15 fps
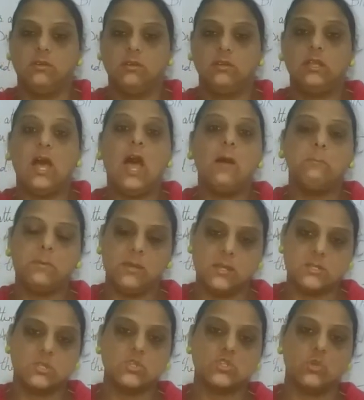the
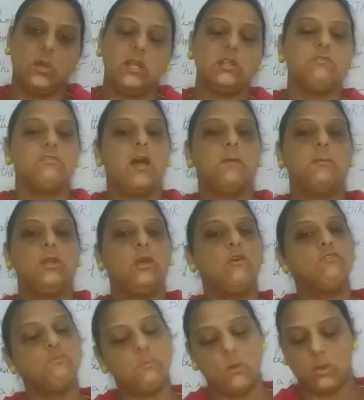happiness, the joy in the family
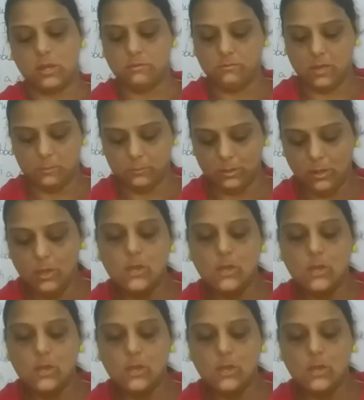of Morgan family.